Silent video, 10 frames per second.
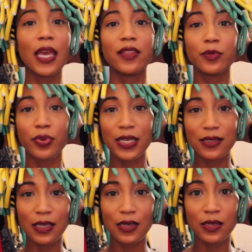and the
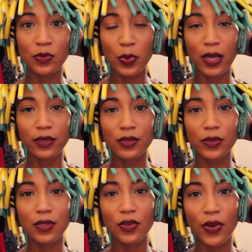braids get it as well. So
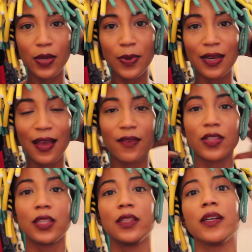it's a great way to
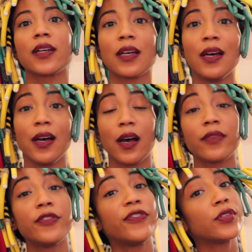have the look
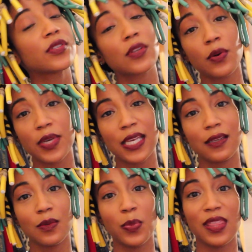of a full
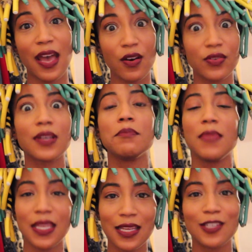sew-in without
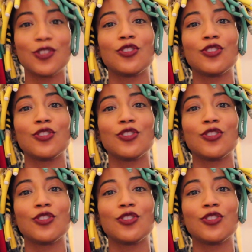committing